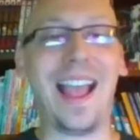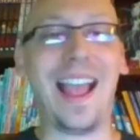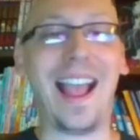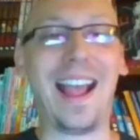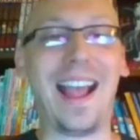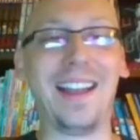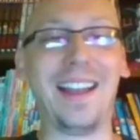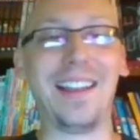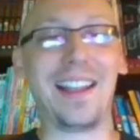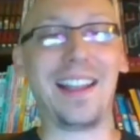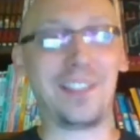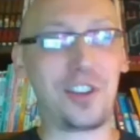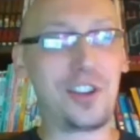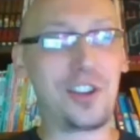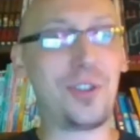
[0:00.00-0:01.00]
And like
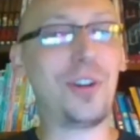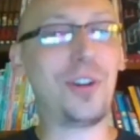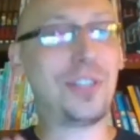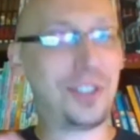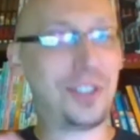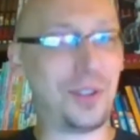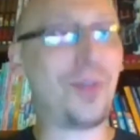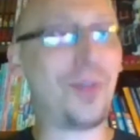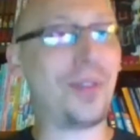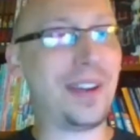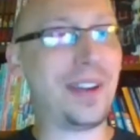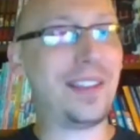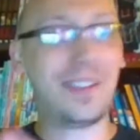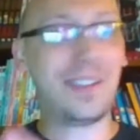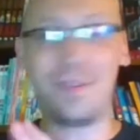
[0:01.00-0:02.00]
the short
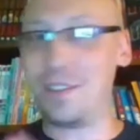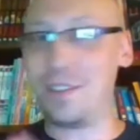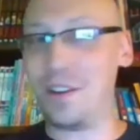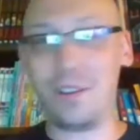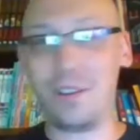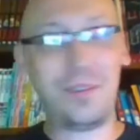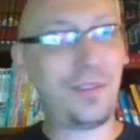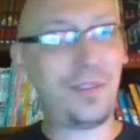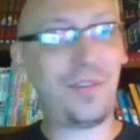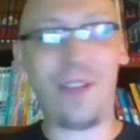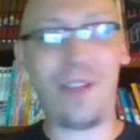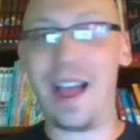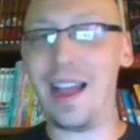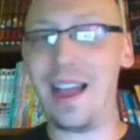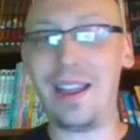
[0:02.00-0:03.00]
story, the
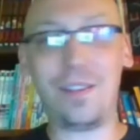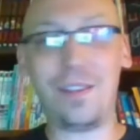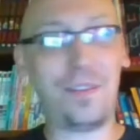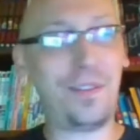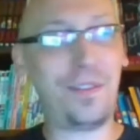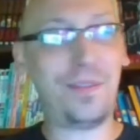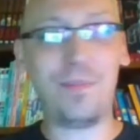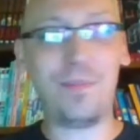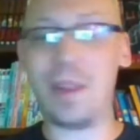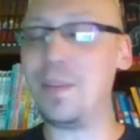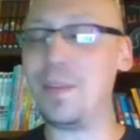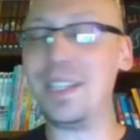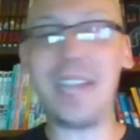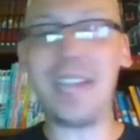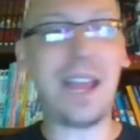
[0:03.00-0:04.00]
5,
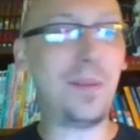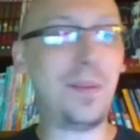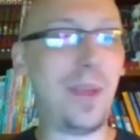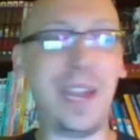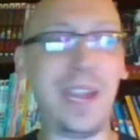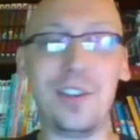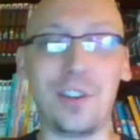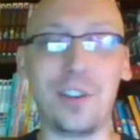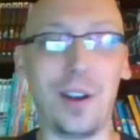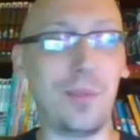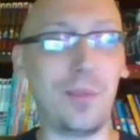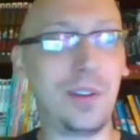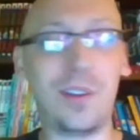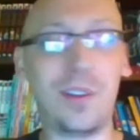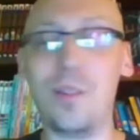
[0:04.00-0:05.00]
maybe 10 pager, I
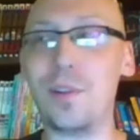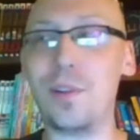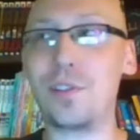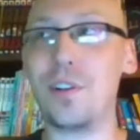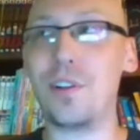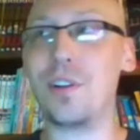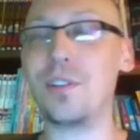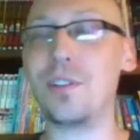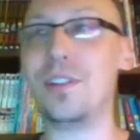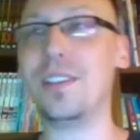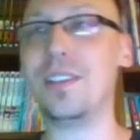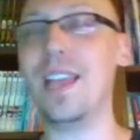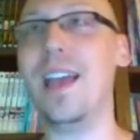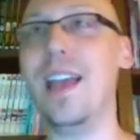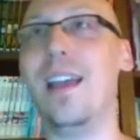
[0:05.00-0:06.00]
wouldn't go much longer
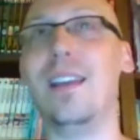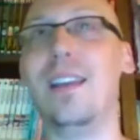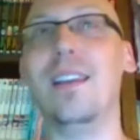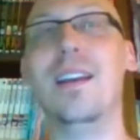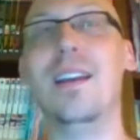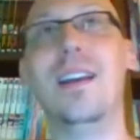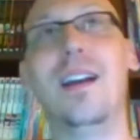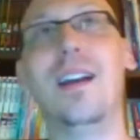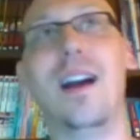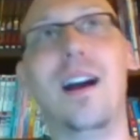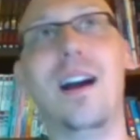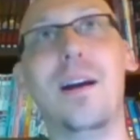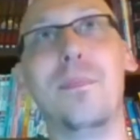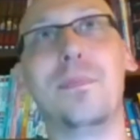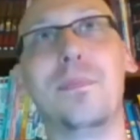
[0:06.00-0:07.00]
than 10.
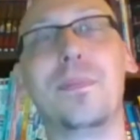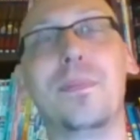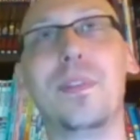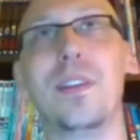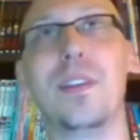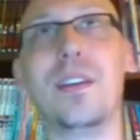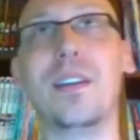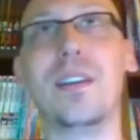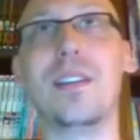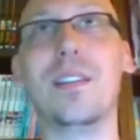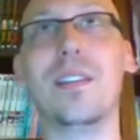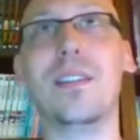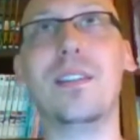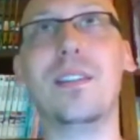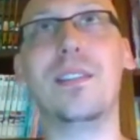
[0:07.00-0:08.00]

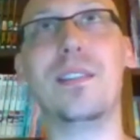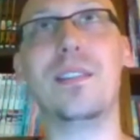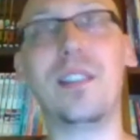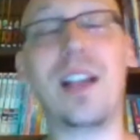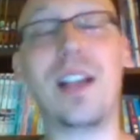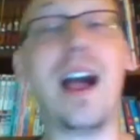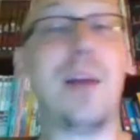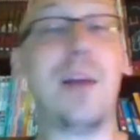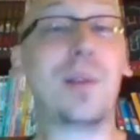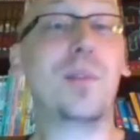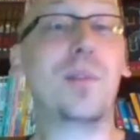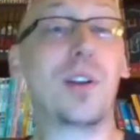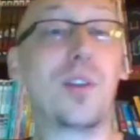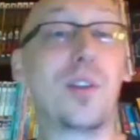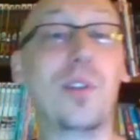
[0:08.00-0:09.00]
The comic
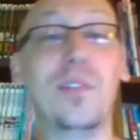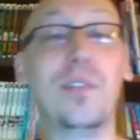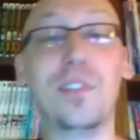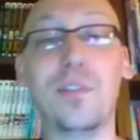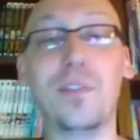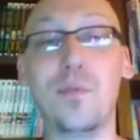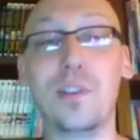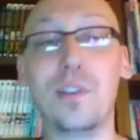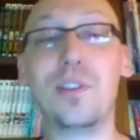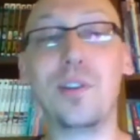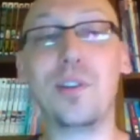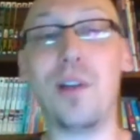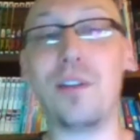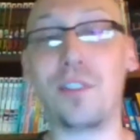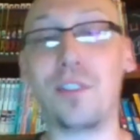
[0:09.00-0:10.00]
book equivalent of will
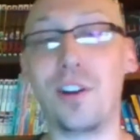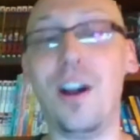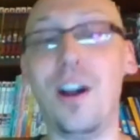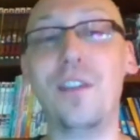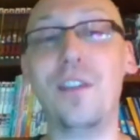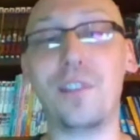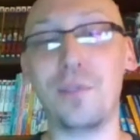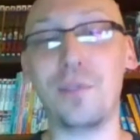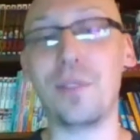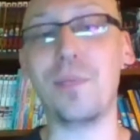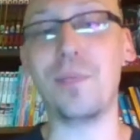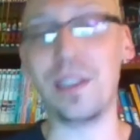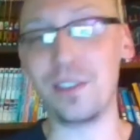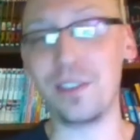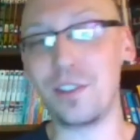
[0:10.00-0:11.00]
you go out for coffee with
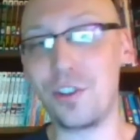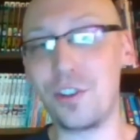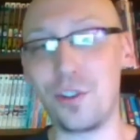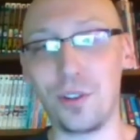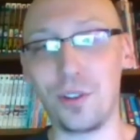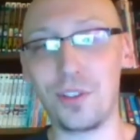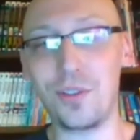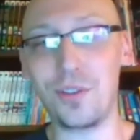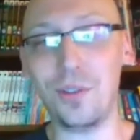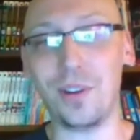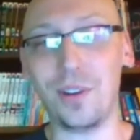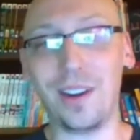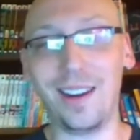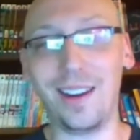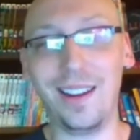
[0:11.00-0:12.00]
me is the short
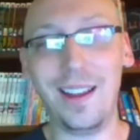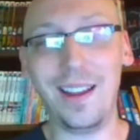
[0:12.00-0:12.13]
story.